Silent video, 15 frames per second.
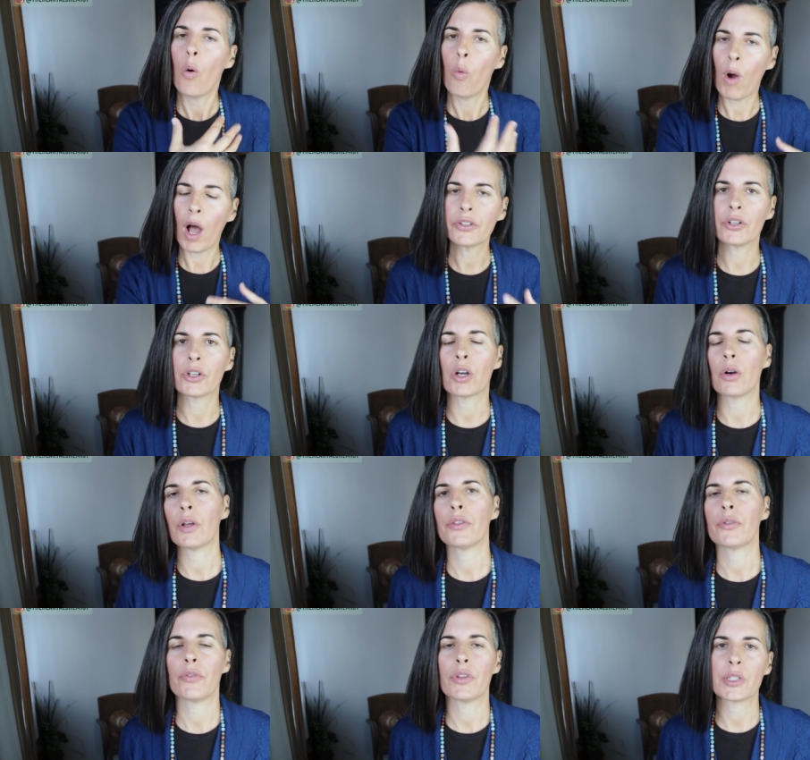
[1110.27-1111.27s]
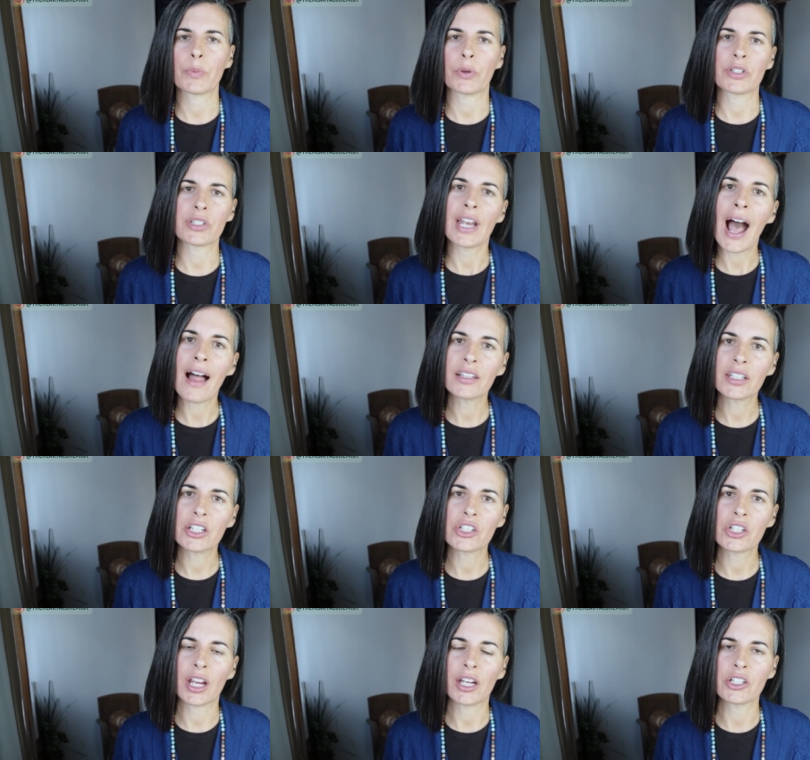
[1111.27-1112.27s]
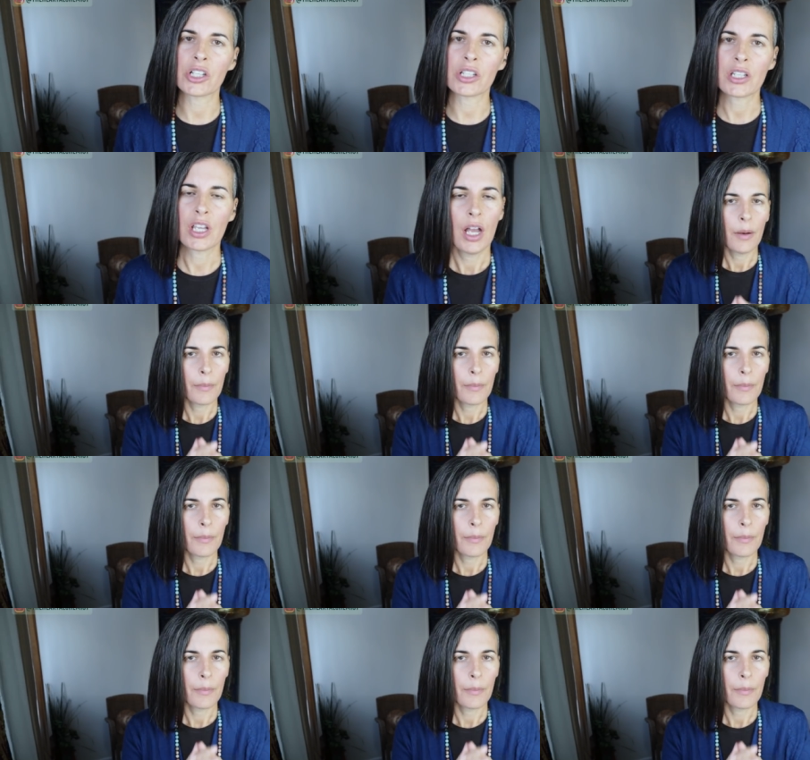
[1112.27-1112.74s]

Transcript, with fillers: while you're going through these personality changes.